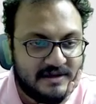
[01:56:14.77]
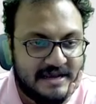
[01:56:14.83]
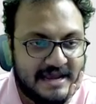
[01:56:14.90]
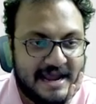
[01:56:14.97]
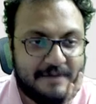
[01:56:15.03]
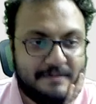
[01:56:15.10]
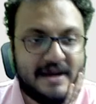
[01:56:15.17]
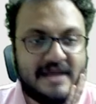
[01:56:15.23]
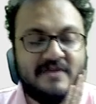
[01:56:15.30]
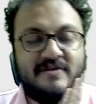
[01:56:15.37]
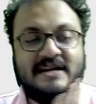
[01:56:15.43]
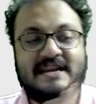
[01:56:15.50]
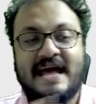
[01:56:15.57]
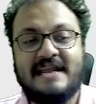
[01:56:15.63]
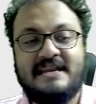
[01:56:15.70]
and by the way,
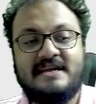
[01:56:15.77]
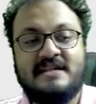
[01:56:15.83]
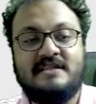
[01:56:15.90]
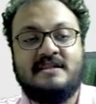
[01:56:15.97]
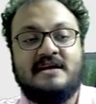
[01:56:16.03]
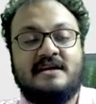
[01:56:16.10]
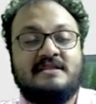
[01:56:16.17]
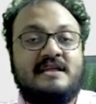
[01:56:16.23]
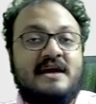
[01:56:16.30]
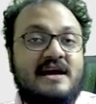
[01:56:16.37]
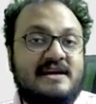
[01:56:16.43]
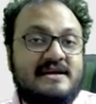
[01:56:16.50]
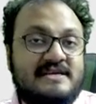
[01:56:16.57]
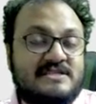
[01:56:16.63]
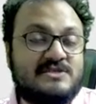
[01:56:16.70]
Daniel
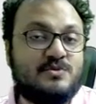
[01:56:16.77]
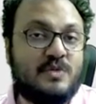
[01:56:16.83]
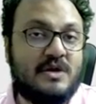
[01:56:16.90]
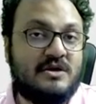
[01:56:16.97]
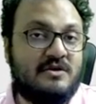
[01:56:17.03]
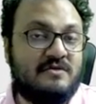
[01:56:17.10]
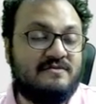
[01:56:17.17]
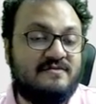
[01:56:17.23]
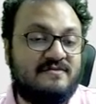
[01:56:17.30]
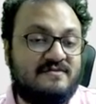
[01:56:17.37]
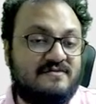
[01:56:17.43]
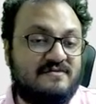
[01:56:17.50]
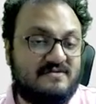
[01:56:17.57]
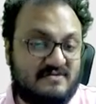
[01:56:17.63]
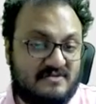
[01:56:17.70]
Dardha is one of
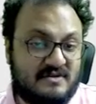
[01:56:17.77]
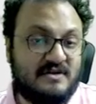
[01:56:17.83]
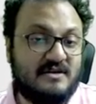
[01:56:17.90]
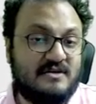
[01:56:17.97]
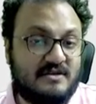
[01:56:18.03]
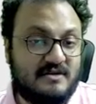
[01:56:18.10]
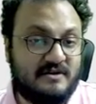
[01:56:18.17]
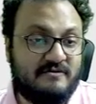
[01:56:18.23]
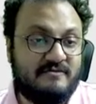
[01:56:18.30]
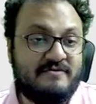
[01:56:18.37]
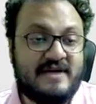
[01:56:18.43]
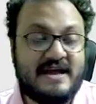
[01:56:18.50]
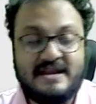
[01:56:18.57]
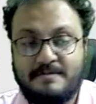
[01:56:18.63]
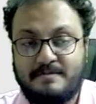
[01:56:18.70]

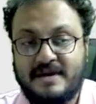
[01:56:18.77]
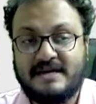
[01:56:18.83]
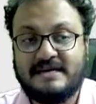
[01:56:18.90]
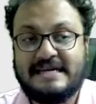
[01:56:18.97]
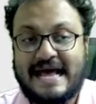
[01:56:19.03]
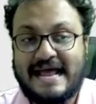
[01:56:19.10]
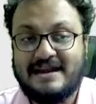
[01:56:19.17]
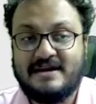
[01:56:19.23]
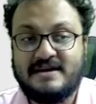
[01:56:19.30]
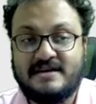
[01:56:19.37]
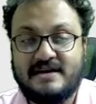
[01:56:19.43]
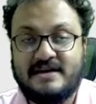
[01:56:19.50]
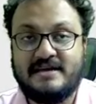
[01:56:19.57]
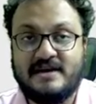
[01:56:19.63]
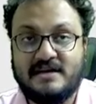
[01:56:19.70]
very big
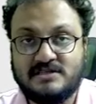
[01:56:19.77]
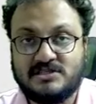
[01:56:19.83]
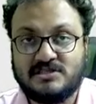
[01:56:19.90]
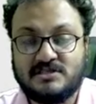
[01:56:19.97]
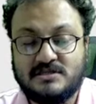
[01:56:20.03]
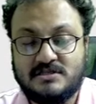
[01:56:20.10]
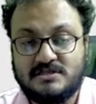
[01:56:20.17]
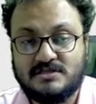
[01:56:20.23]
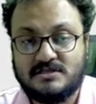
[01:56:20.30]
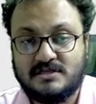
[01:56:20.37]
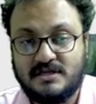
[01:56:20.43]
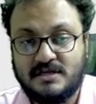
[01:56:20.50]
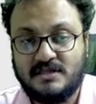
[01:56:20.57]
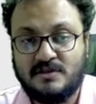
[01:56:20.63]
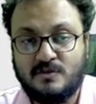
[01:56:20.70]
talented youngsters
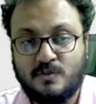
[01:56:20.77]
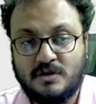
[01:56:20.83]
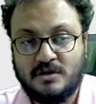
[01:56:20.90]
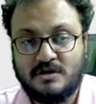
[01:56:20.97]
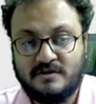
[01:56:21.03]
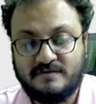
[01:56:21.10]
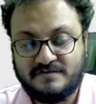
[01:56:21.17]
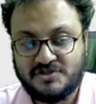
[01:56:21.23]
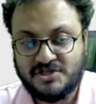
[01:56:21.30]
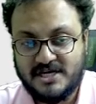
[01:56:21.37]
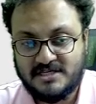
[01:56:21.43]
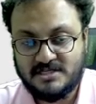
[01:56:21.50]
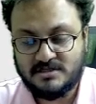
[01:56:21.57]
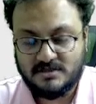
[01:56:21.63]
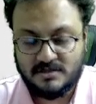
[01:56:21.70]
in the world of
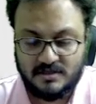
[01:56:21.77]
chess.